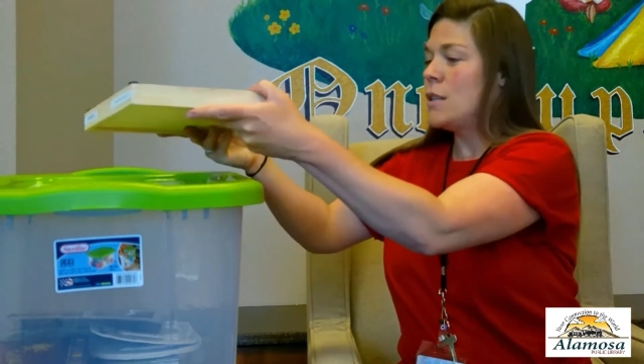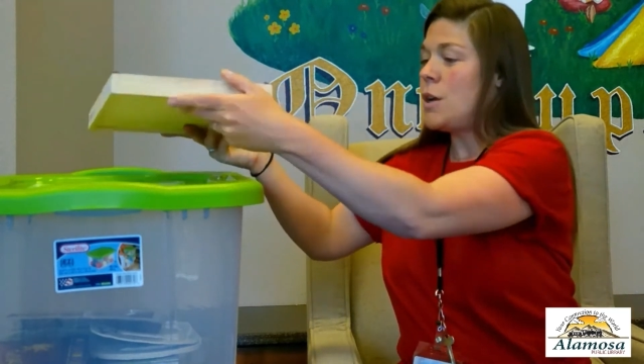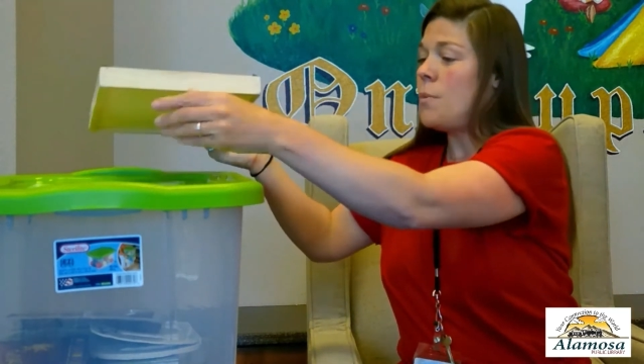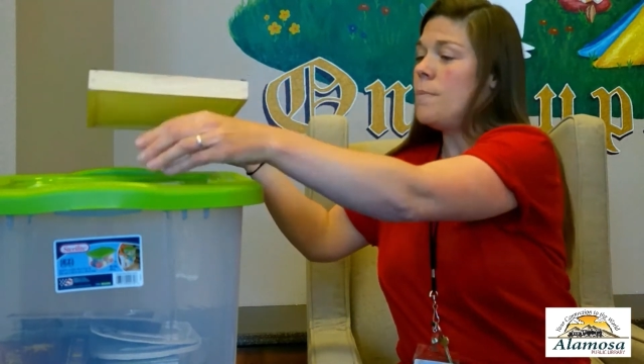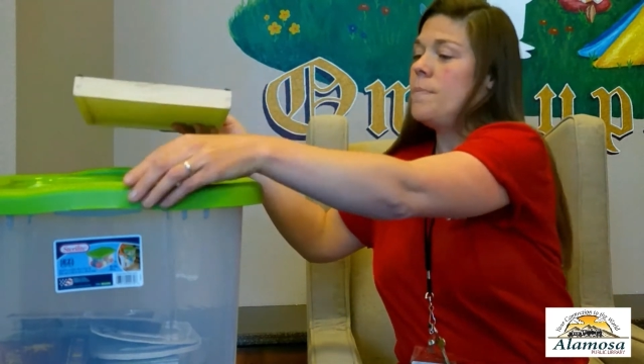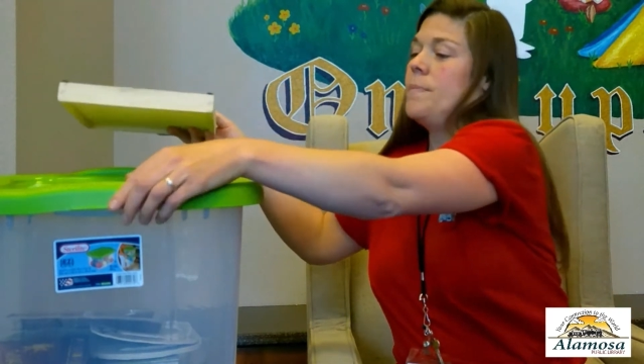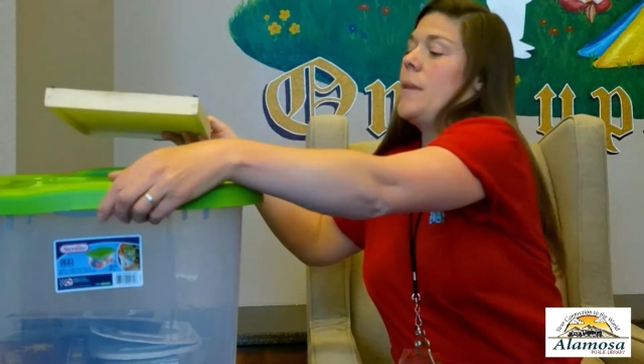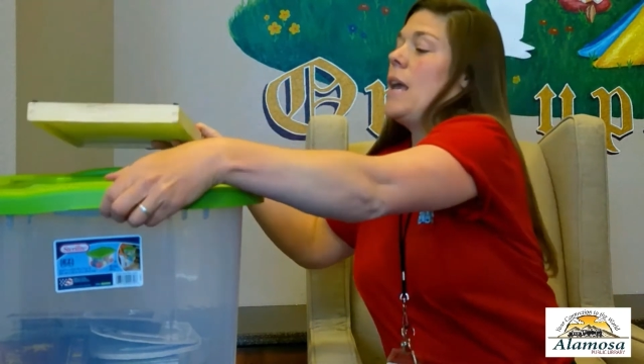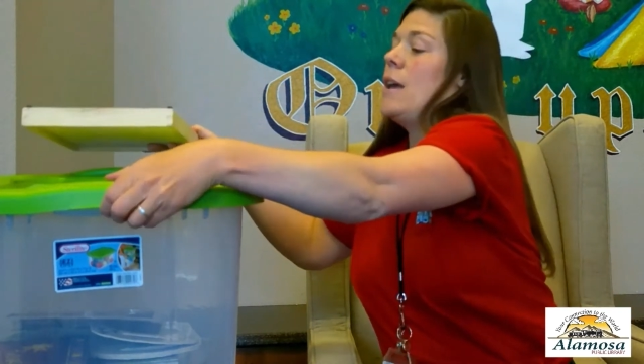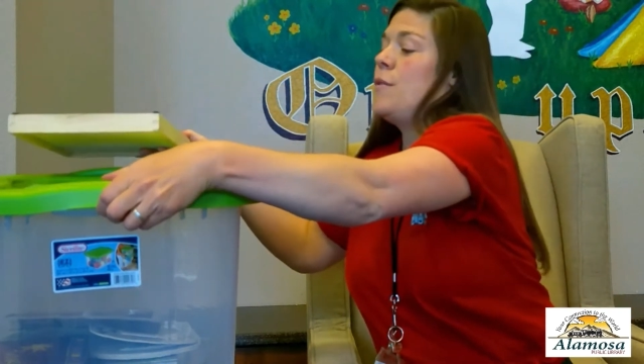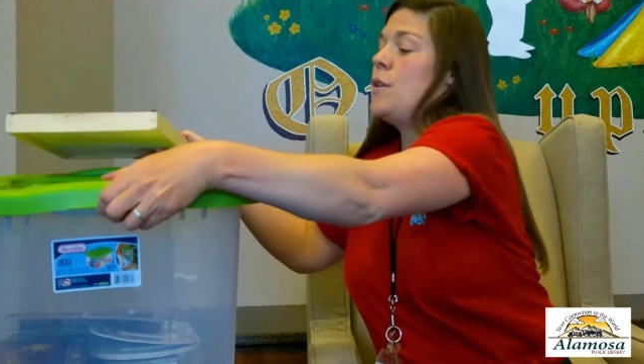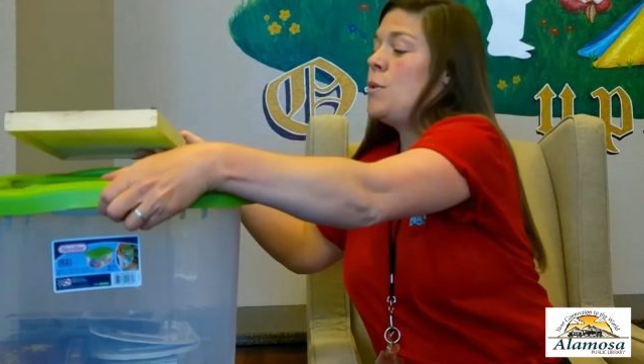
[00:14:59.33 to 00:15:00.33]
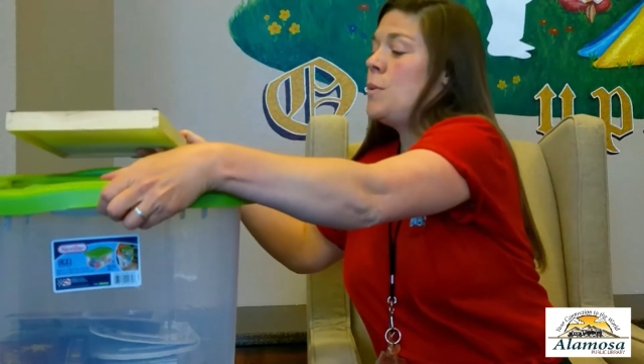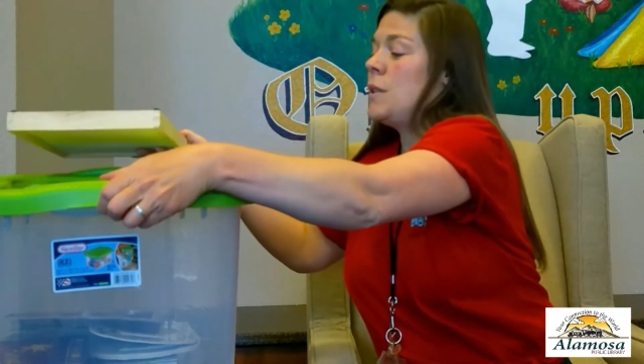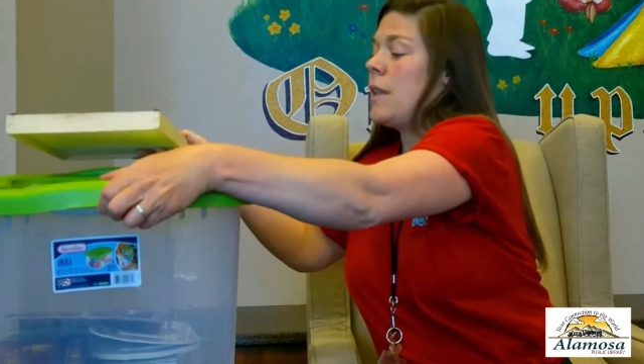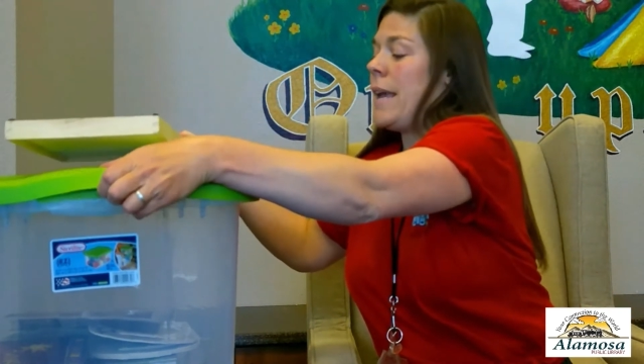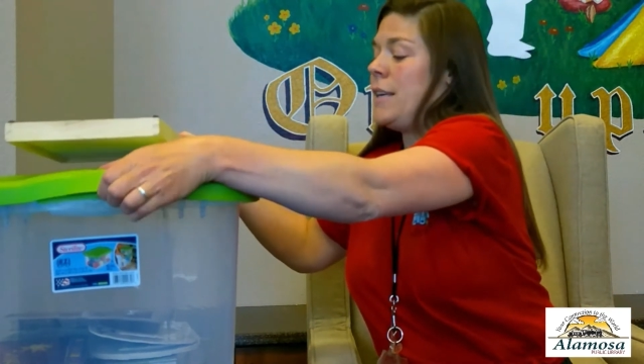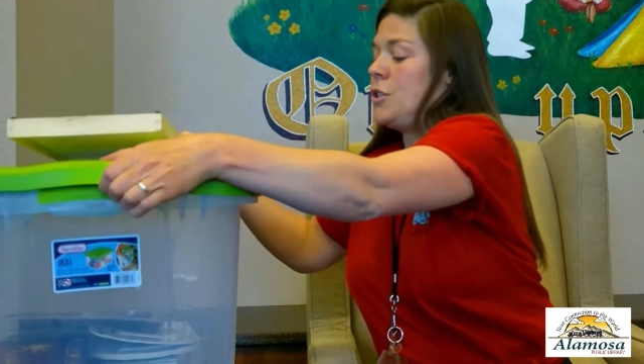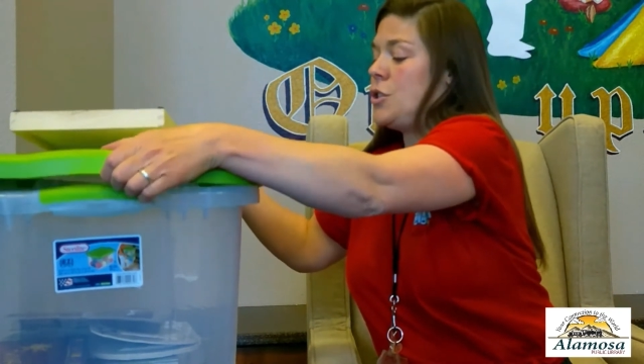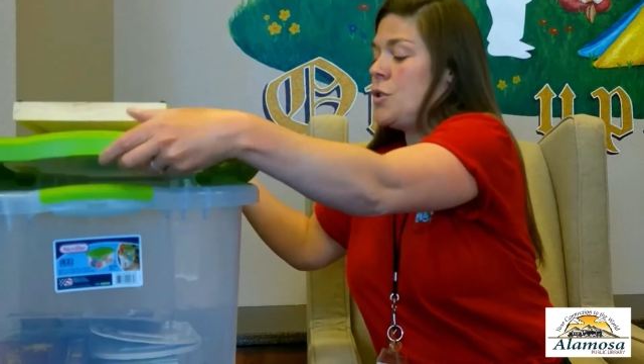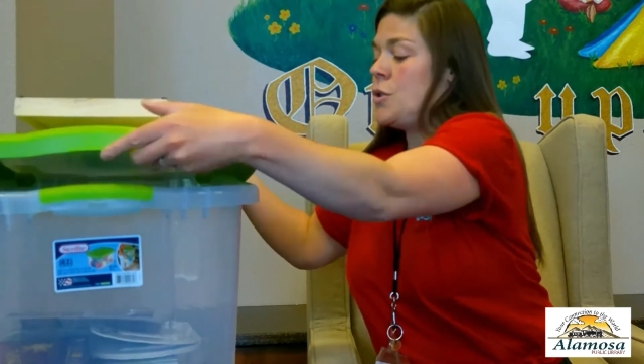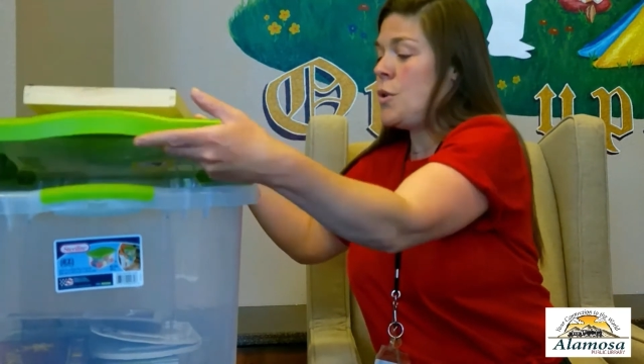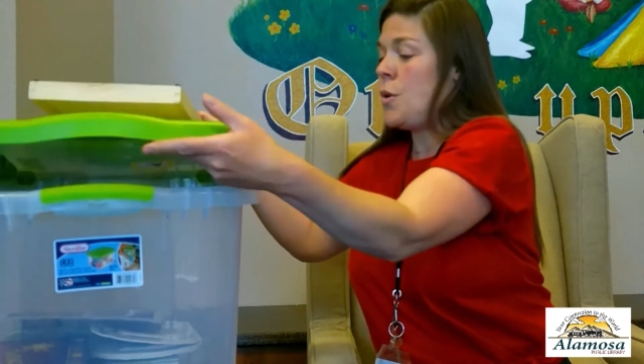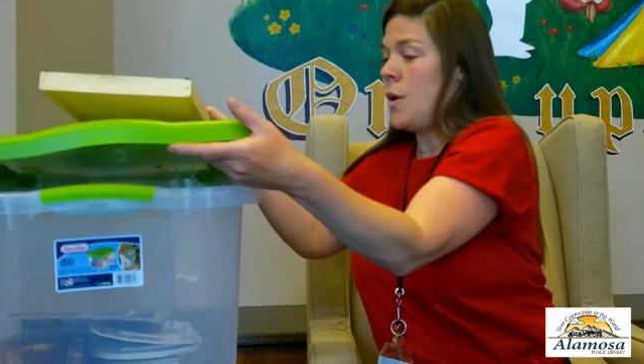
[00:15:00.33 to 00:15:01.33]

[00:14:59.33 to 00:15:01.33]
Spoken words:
So if you would like to